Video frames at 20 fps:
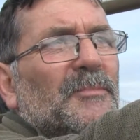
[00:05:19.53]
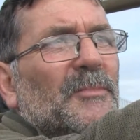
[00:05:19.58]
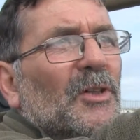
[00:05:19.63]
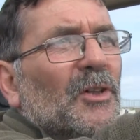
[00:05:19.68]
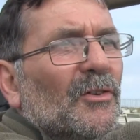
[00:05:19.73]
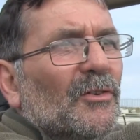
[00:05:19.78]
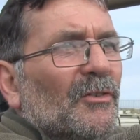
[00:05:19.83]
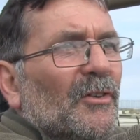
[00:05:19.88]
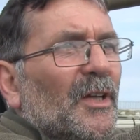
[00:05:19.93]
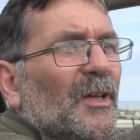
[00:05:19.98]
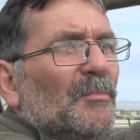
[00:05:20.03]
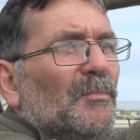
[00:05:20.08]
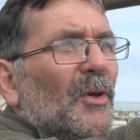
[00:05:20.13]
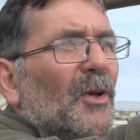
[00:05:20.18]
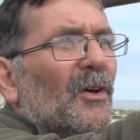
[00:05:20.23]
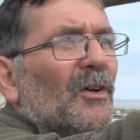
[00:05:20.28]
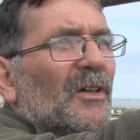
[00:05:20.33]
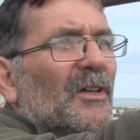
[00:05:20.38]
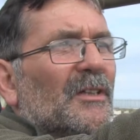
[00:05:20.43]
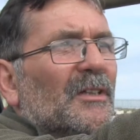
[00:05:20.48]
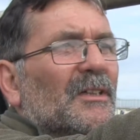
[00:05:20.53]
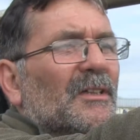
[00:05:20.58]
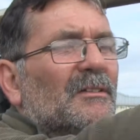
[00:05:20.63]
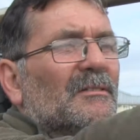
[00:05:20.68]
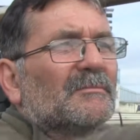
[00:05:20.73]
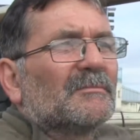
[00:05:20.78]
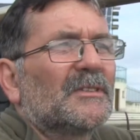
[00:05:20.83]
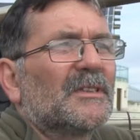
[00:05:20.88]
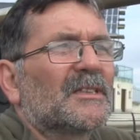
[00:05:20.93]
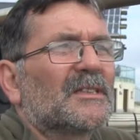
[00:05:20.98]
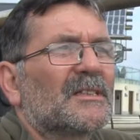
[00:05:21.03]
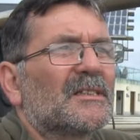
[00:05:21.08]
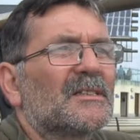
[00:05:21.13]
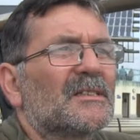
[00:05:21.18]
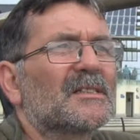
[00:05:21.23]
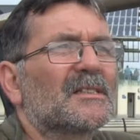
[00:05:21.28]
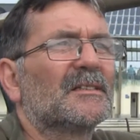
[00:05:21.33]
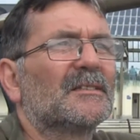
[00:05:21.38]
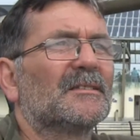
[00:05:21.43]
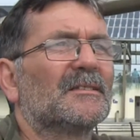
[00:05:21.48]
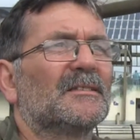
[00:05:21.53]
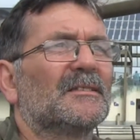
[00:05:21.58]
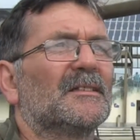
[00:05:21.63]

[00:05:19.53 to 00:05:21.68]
concrete block in the distance?